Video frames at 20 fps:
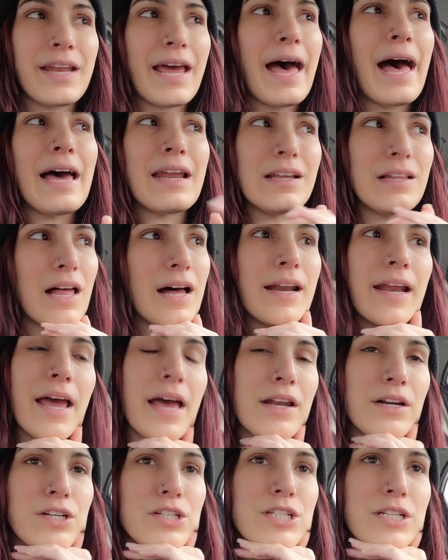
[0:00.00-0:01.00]
had a lot of
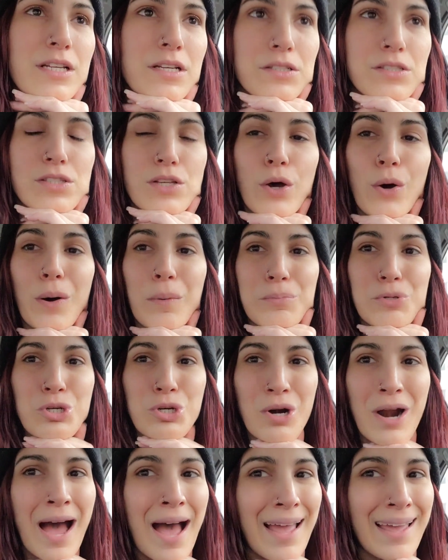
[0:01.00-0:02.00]
energy. So I'm
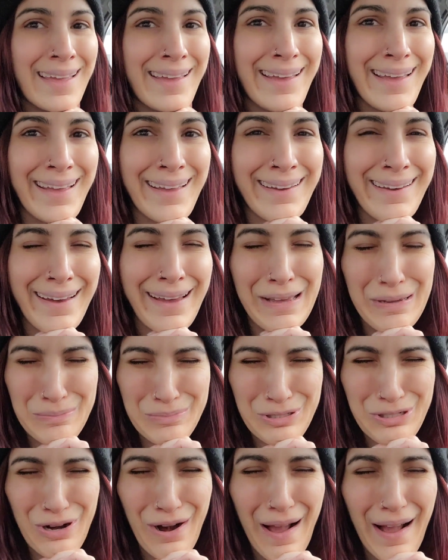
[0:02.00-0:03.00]
trying. I'm
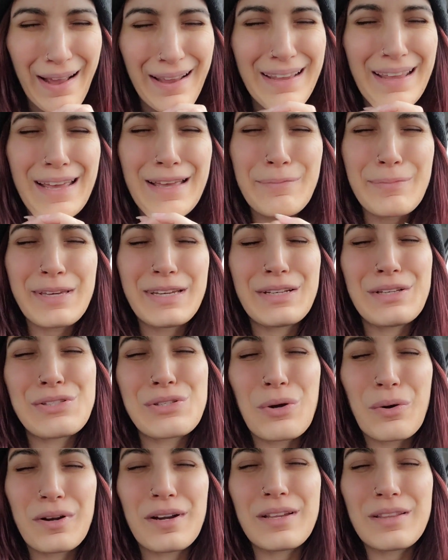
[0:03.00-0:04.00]
trying because
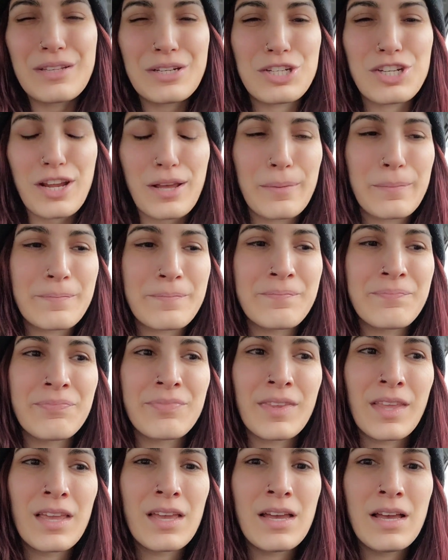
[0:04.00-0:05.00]
going to the gym
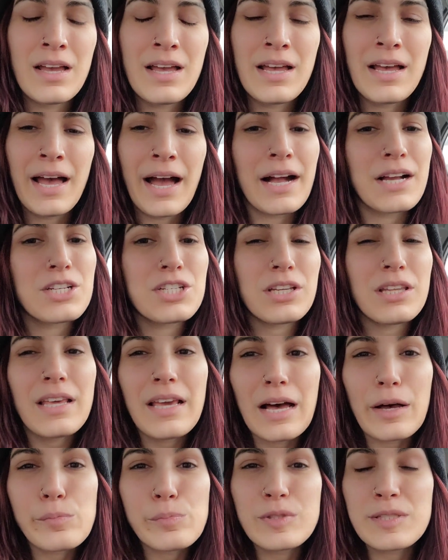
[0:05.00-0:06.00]
actually
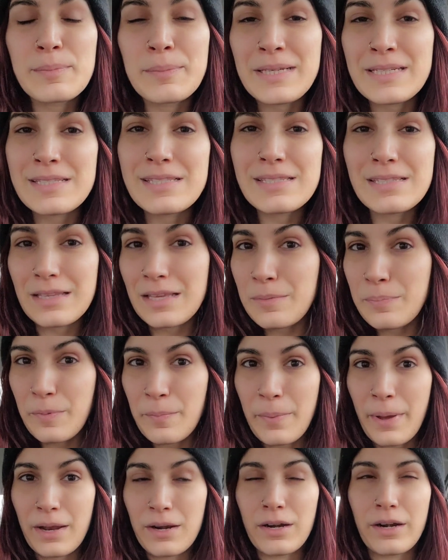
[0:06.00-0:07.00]
helps me sleep
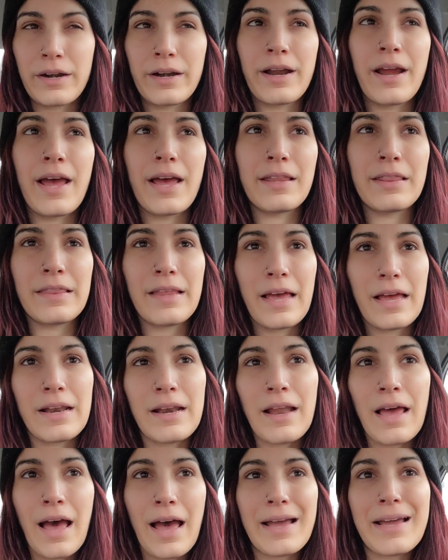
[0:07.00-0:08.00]
better and
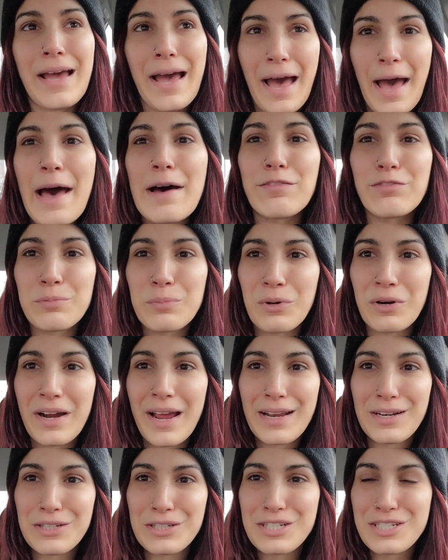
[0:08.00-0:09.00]
then I have more
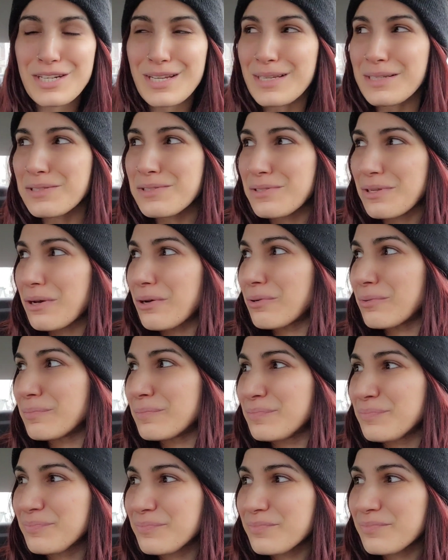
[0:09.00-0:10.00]
energy. So
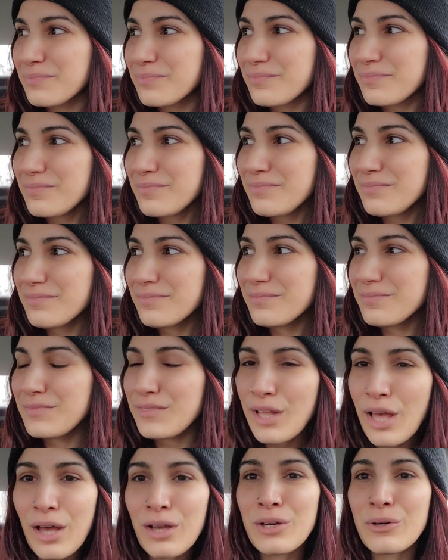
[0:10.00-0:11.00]

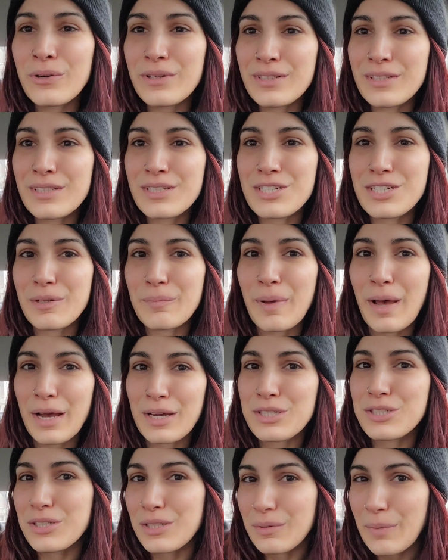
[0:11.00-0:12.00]
not going to the gym
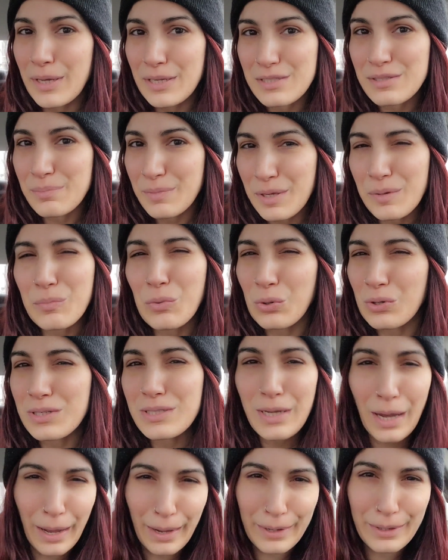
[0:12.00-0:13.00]
actually makes me more
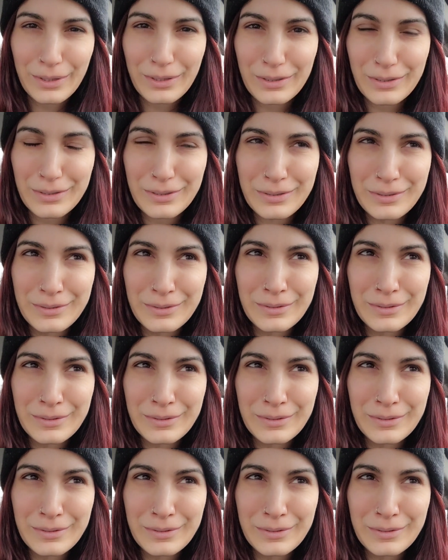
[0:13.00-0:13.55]
tired,